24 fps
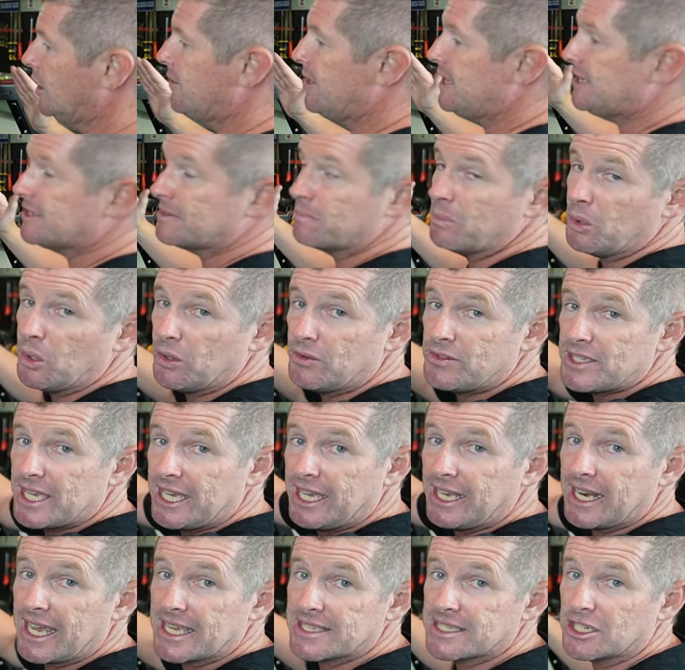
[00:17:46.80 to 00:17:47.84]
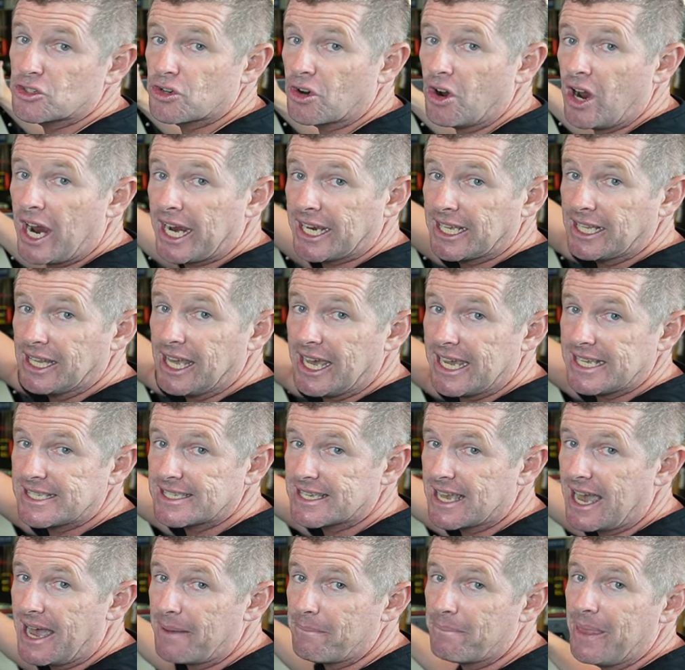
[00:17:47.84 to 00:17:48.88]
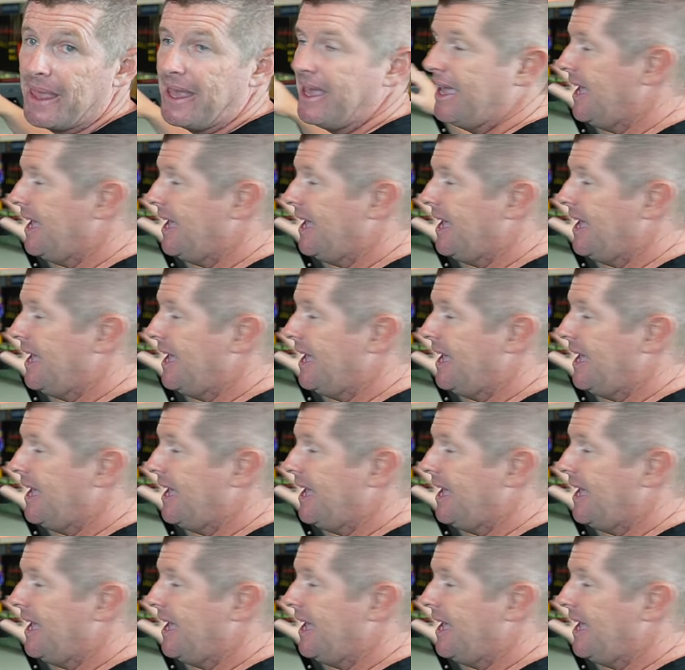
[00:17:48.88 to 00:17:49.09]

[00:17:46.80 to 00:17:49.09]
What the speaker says: of this moves in as it triangulates up